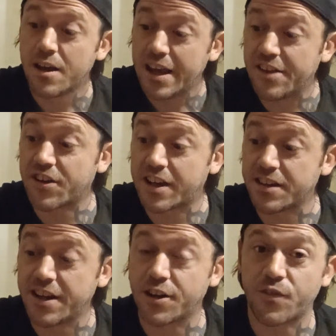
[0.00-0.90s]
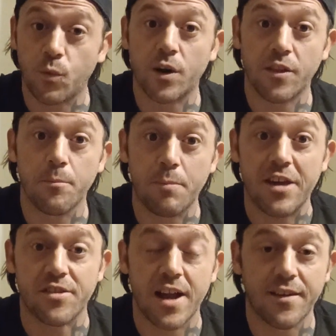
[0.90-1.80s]
is a contender for one of the
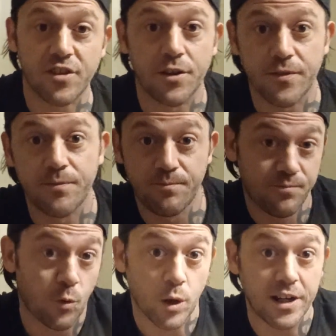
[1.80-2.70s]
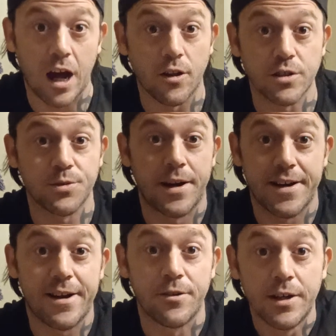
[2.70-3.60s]
best knives under $40 right
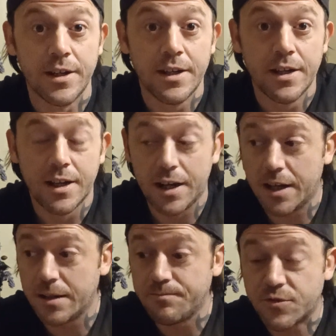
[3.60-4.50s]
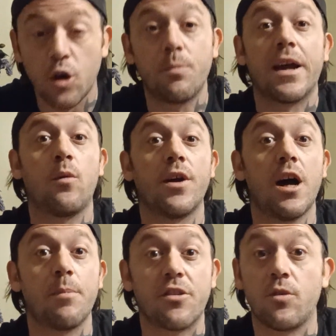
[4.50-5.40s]
now. Go pick one
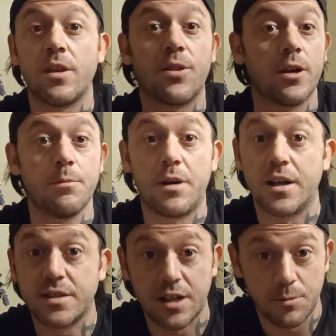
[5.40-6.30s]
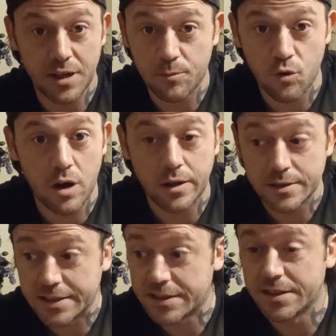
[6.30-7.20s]
up. It's only 30 bucks. Tell me I'm wrong.
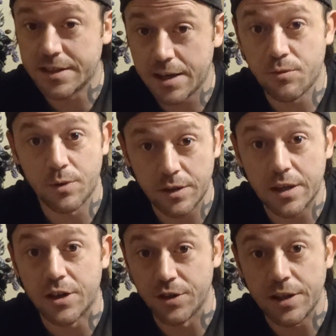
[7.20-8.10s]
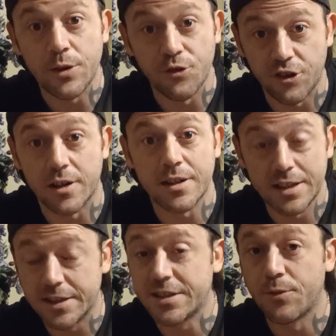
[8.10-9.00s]
This is a really good user.
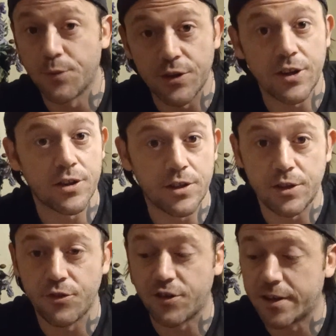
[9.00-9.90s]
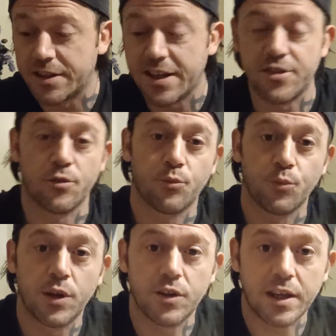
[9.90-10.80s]
It is a really good user. It takes a
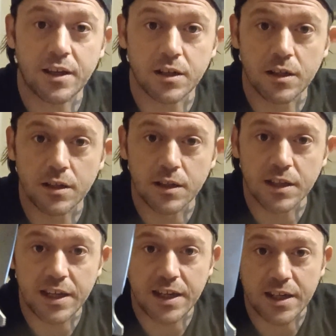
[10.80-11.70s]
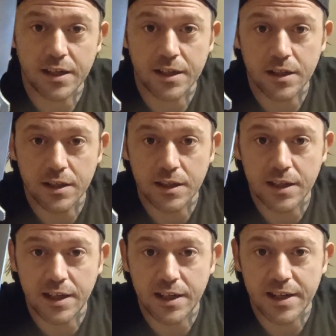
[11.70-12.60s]
really
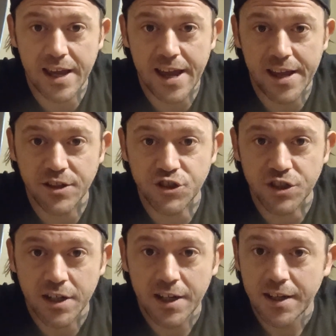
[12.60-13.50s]
clean edge.